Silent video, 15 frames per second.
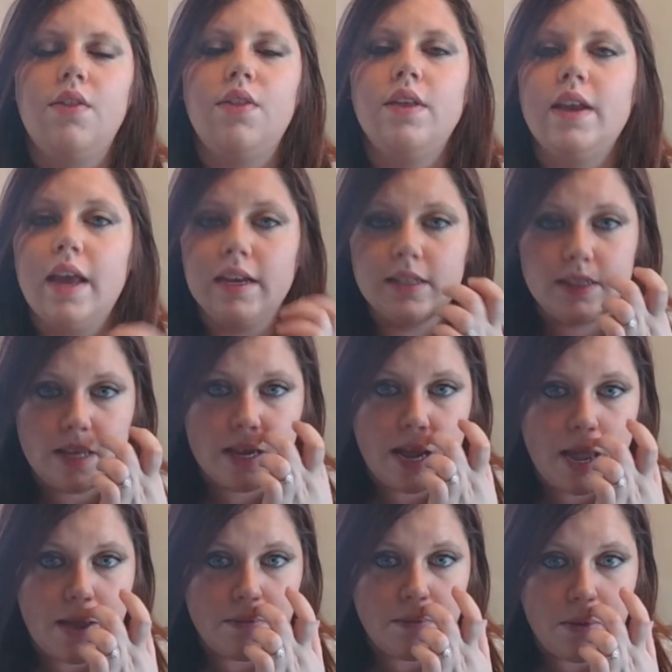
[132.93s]
The next thing
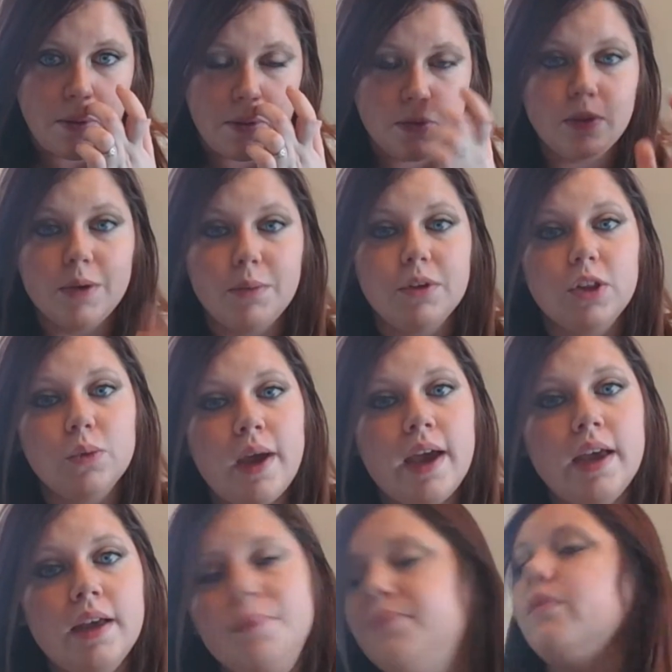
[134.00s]
I have noticed, like with the
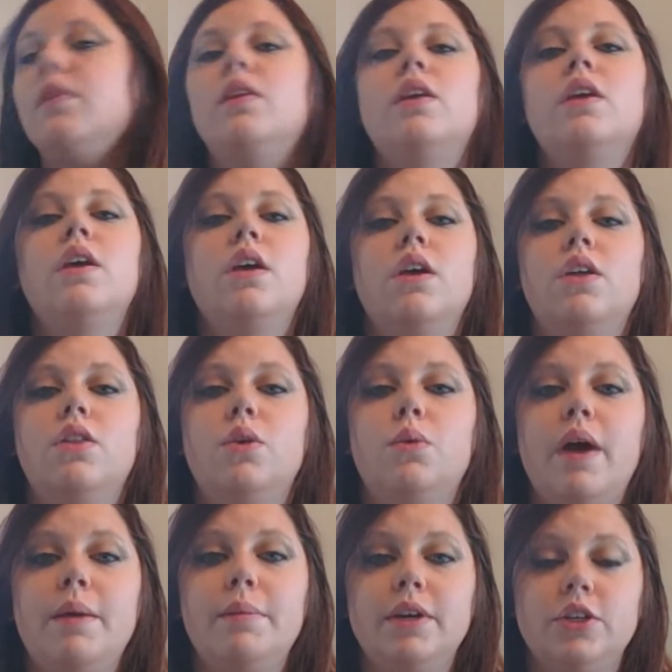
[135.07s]

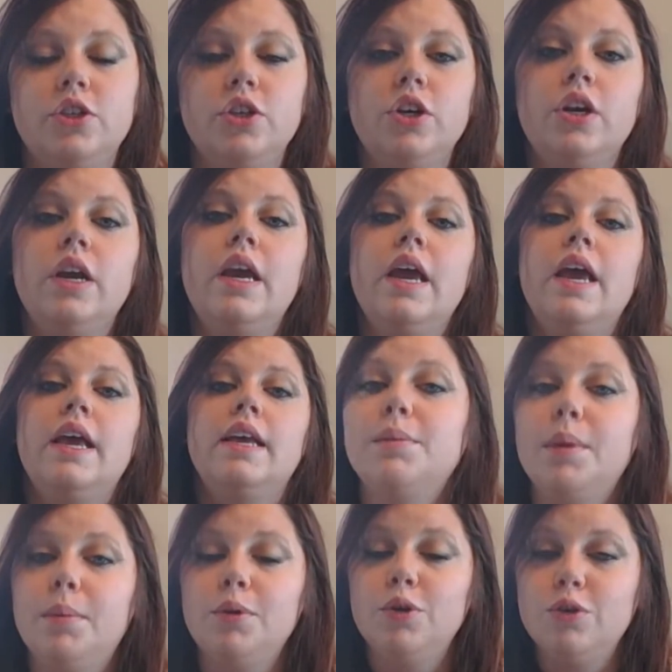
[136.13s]
wet mixture,
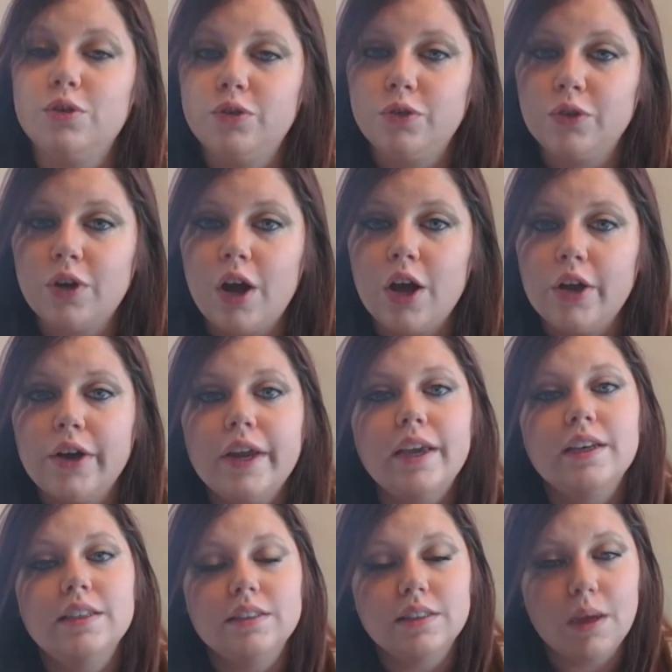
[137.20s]
some people use food
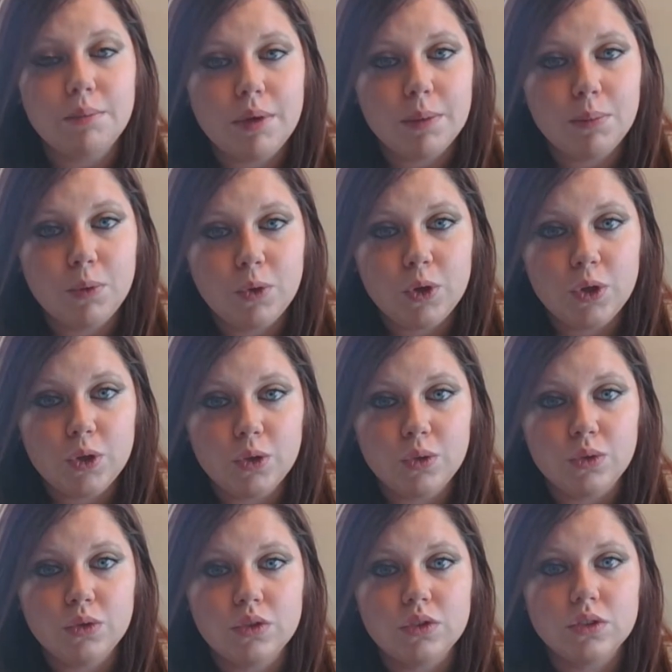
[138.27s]
coloring, some people
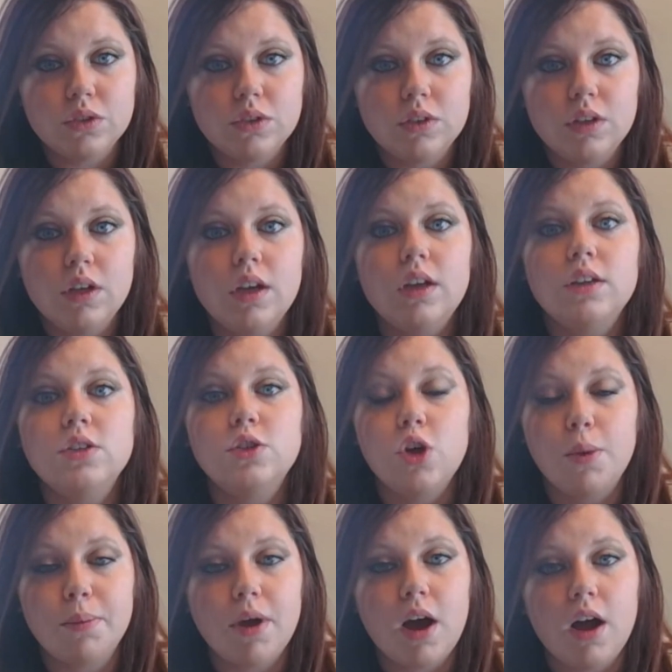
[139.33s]
use
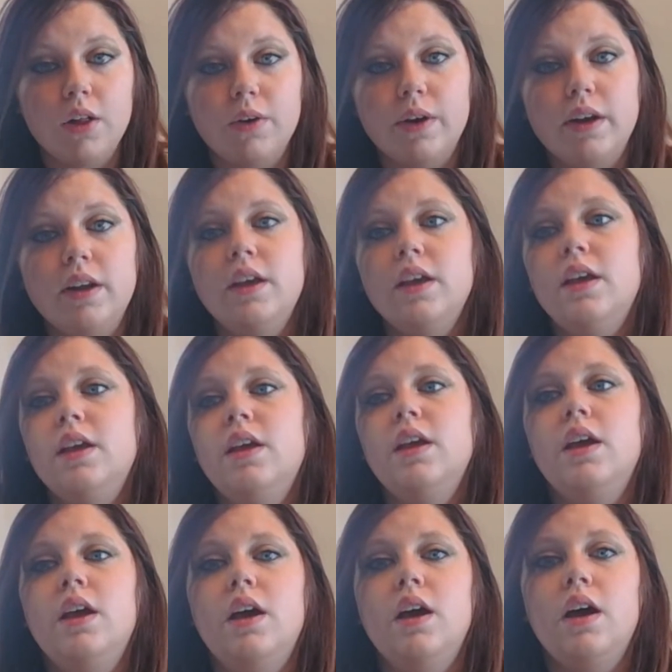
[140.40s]
soap colorant.
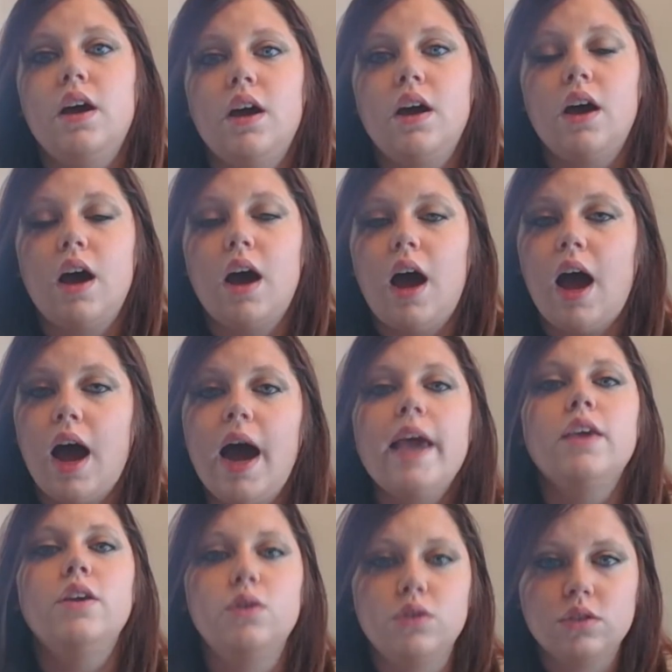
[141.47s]

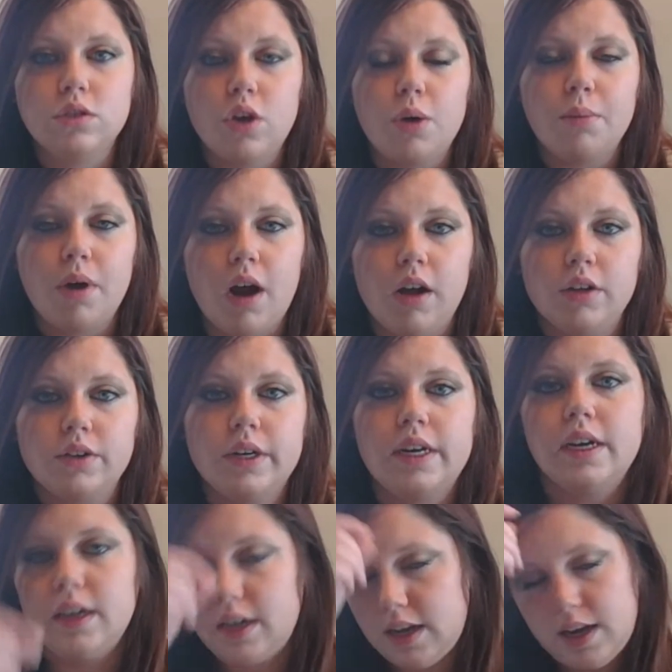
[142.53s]
I use soap
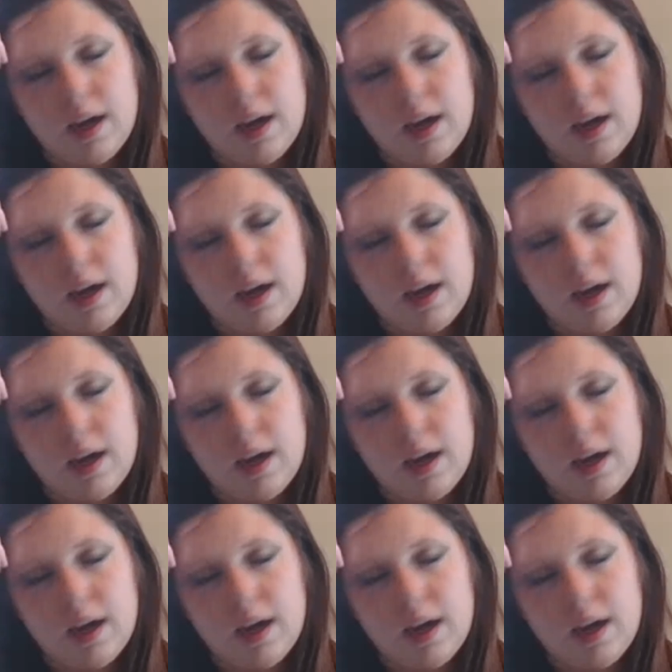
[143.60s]
colorant.